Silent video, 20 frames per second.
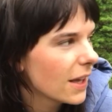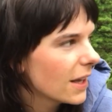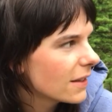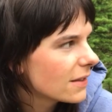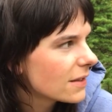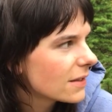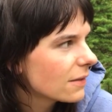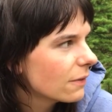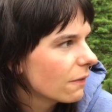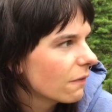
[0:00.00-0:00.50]

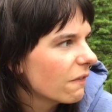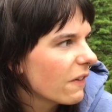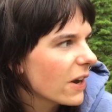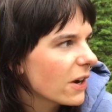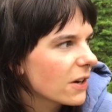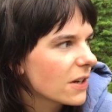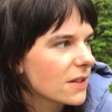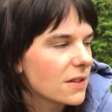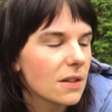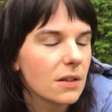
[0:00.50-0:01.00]
It's
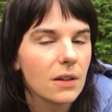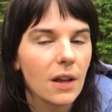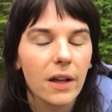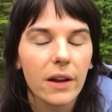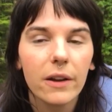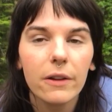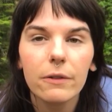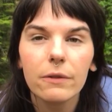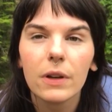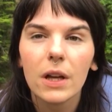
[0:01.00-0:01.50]
very
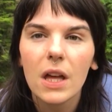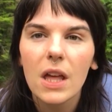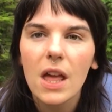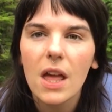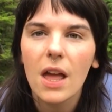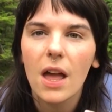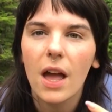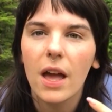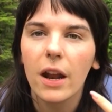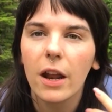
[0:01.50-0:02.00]
sedative.
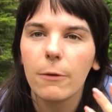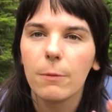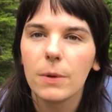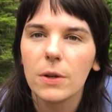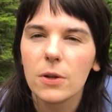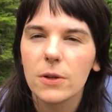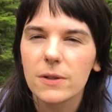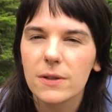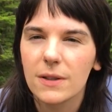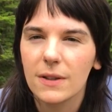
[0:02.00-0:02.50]
And I've
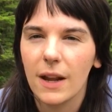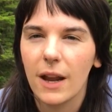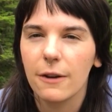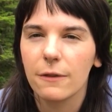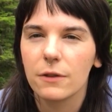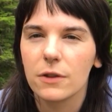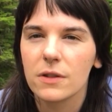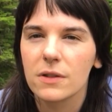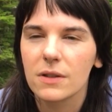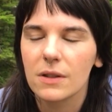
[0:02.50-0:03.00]
been using that
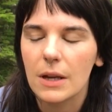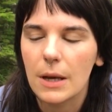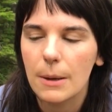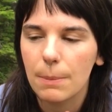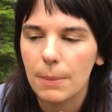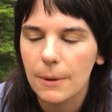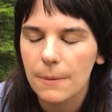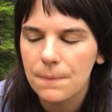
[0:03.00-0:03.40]
for sleep.